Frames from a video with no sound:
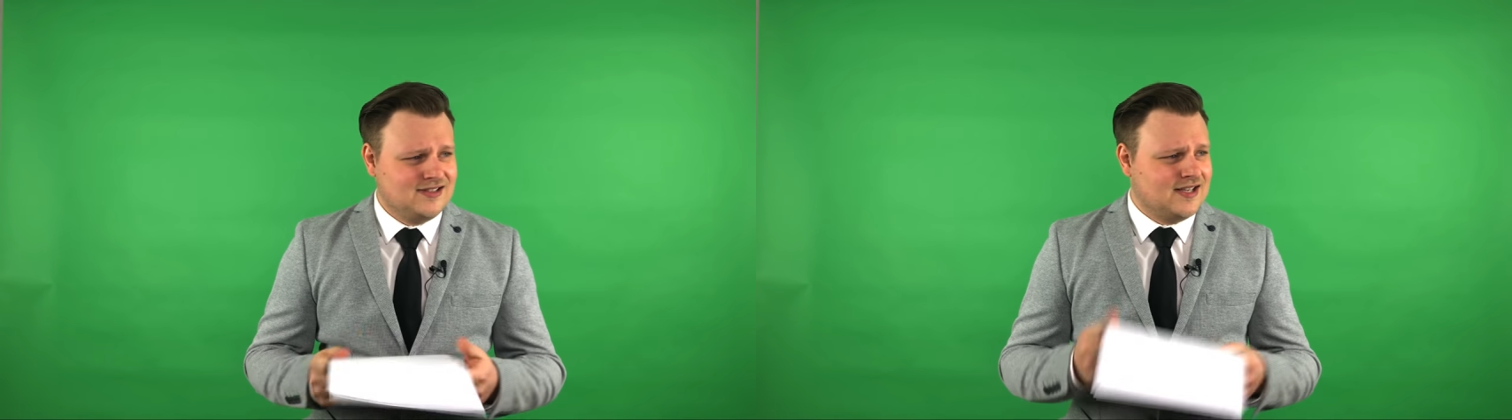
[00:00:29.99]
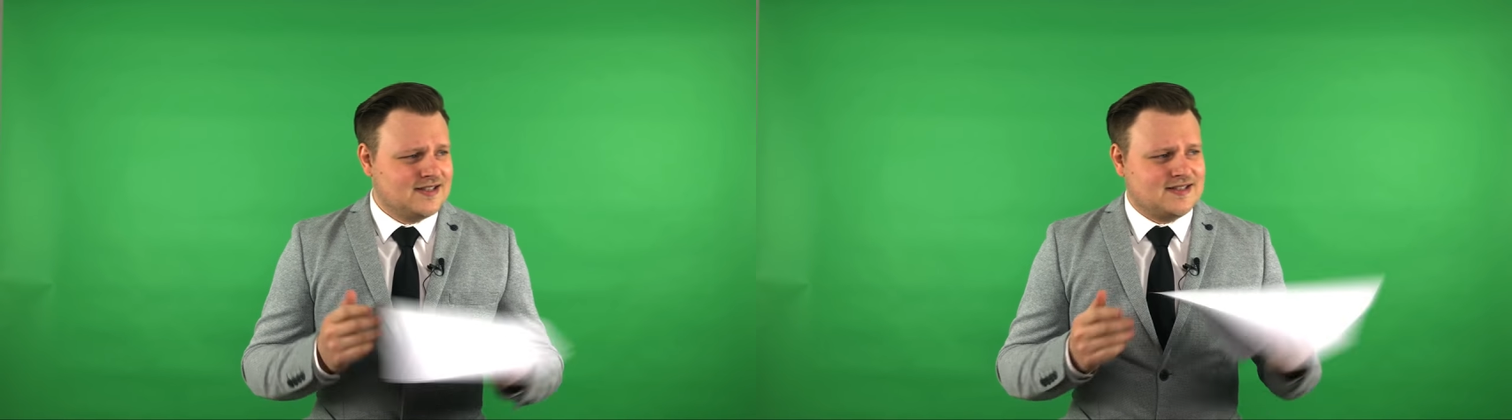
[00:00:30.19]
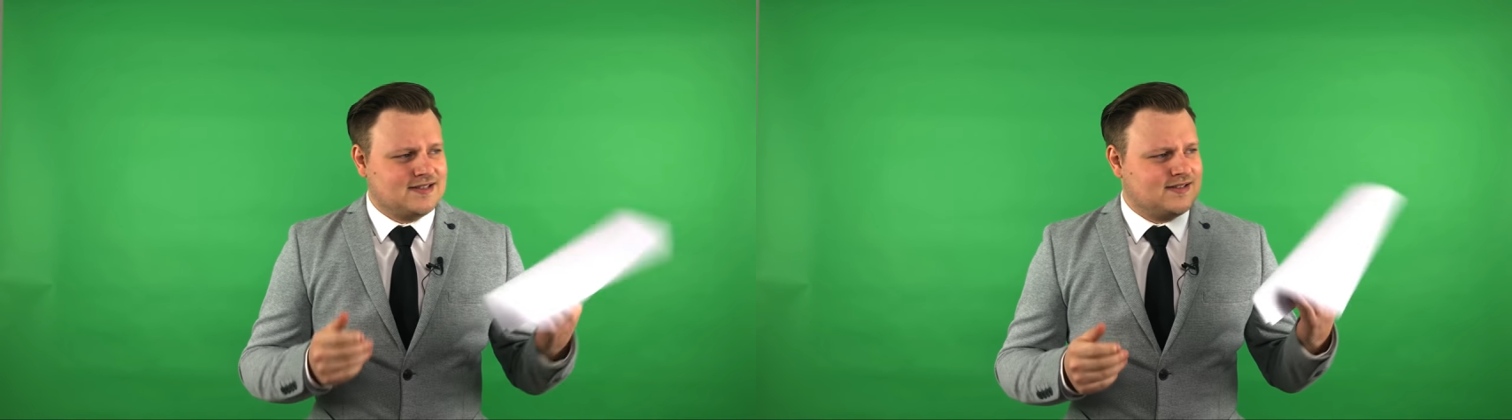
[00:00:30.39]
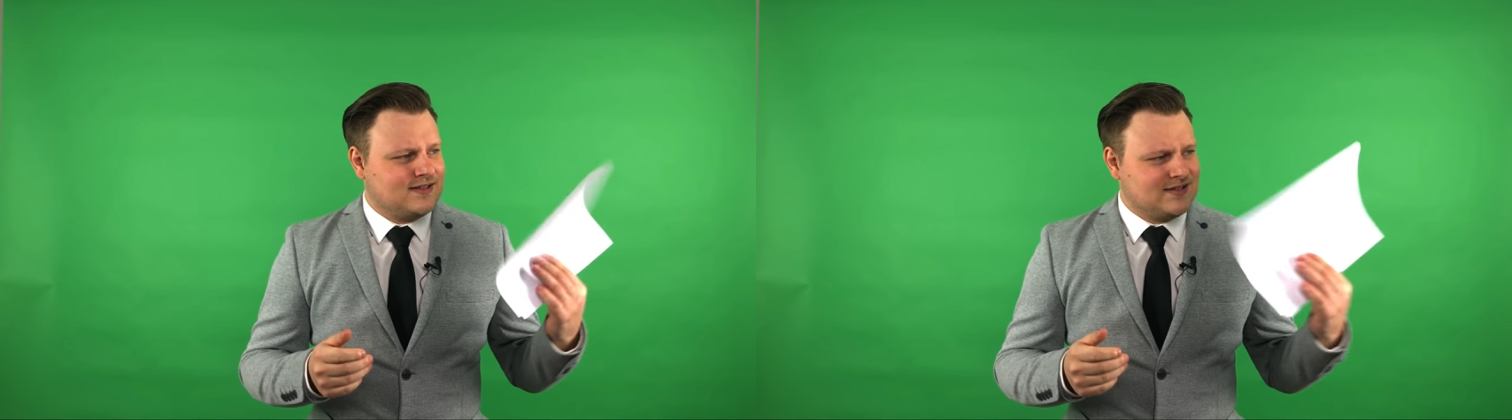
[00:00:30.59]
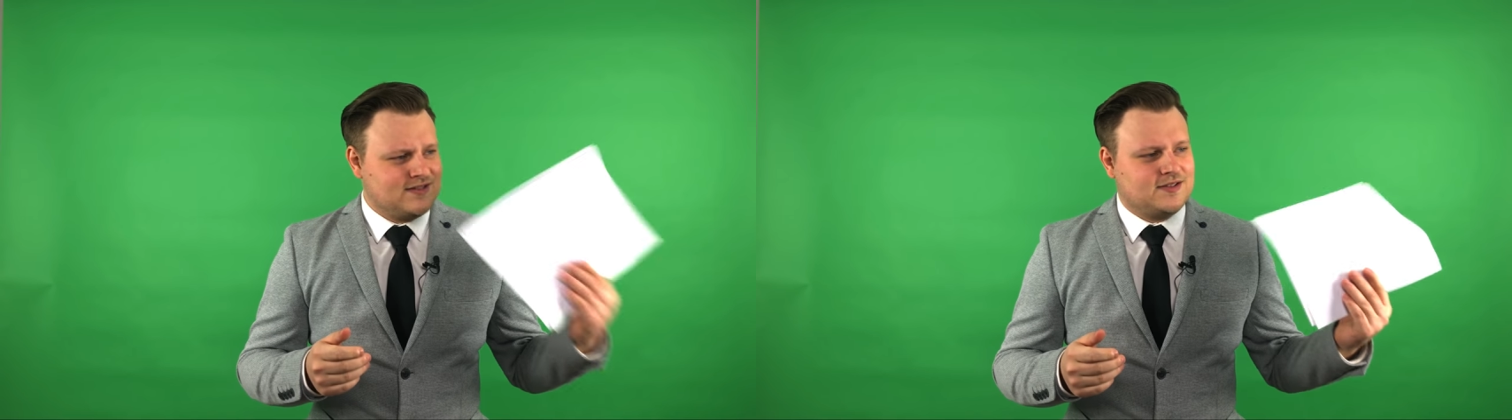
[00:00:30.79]
Yeah, this
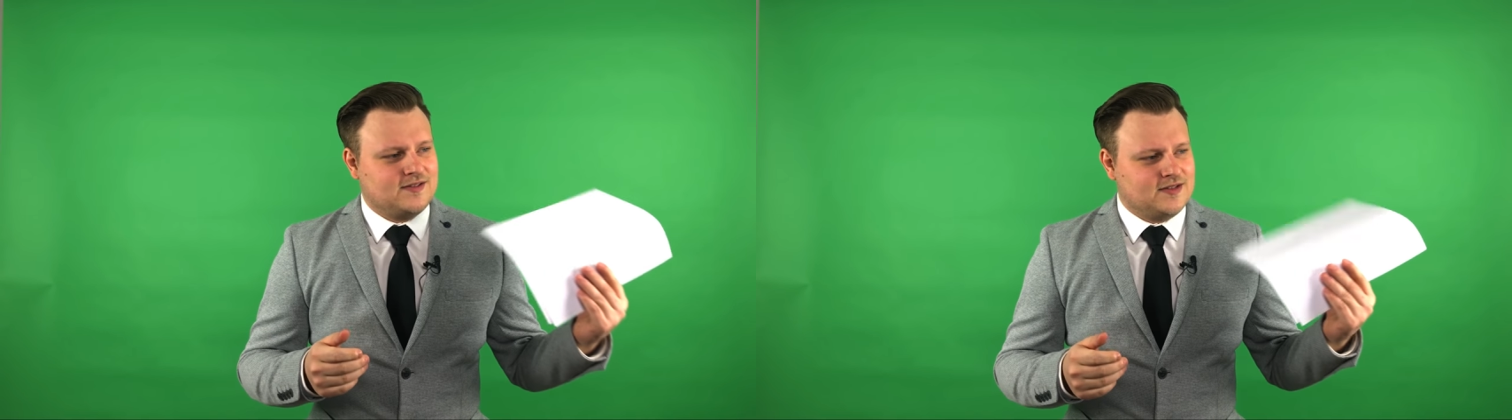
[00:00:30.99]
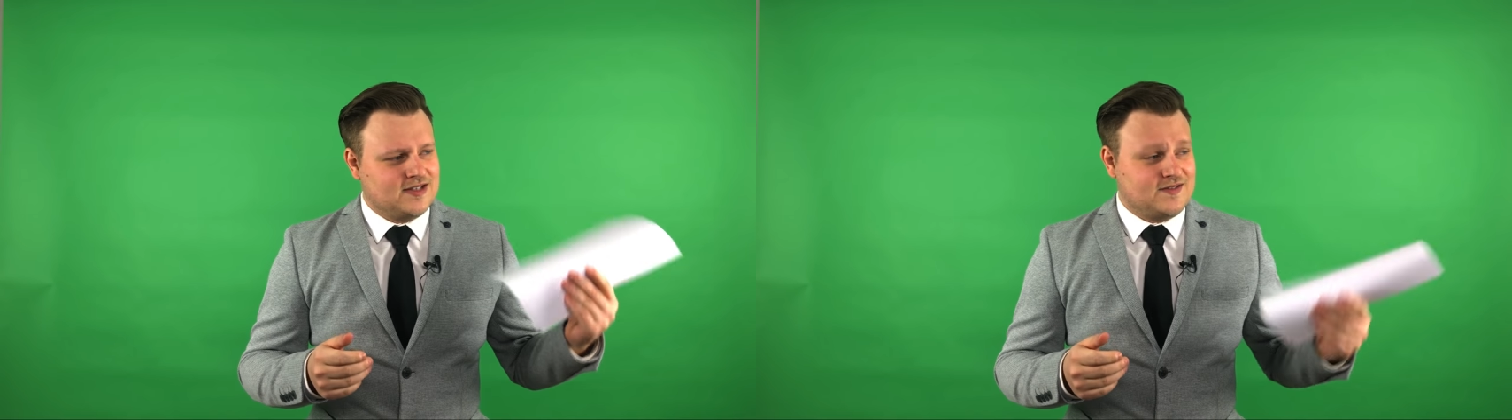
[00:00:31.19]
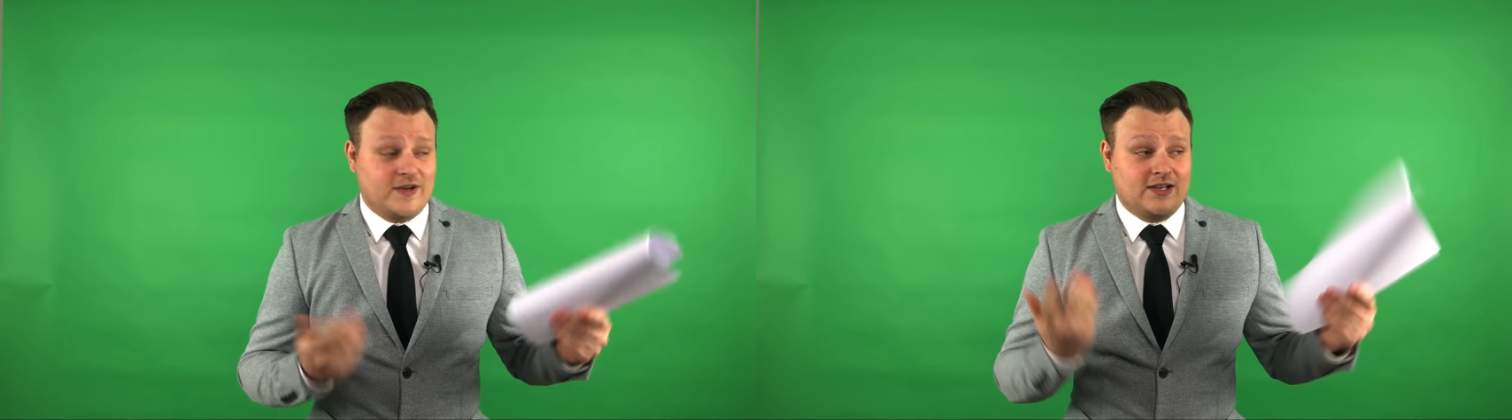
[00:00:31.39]
is fake